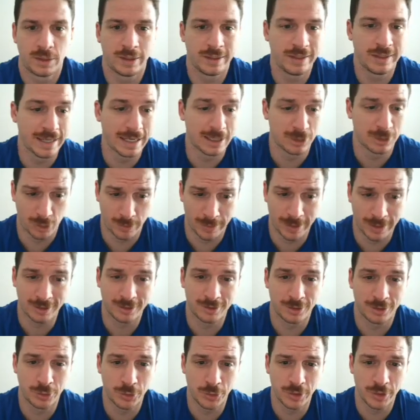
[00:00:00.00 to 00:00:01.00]
guess we're about
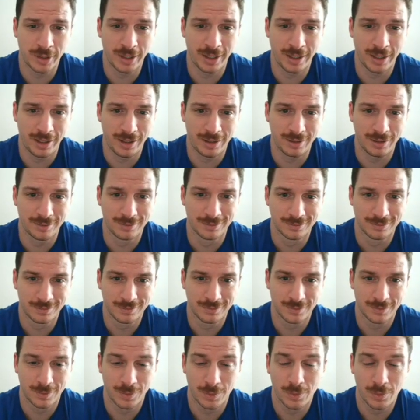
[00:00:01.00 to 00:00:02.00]
to do it again.
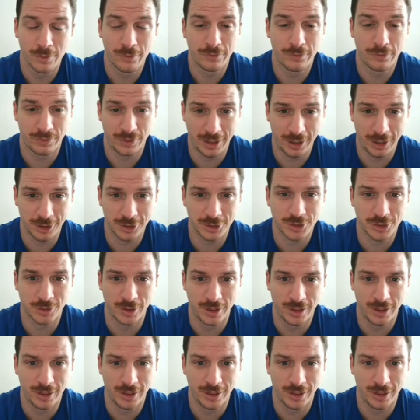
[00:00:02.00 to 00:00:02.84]
Flare screen.